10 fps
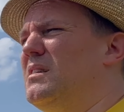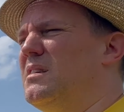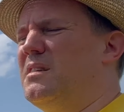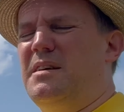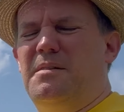
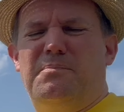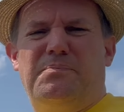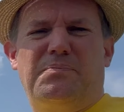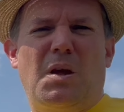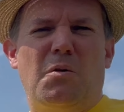Okay,
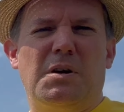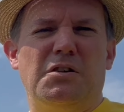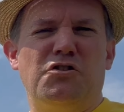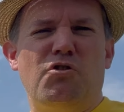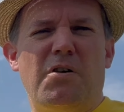we're
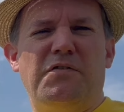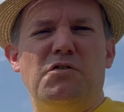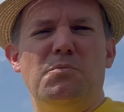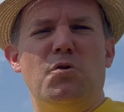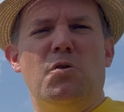going to try a
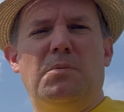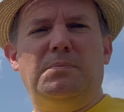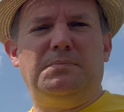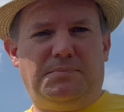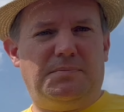few more.
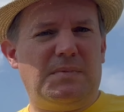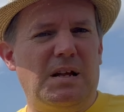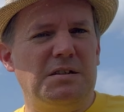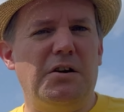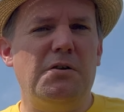
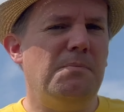Let's go.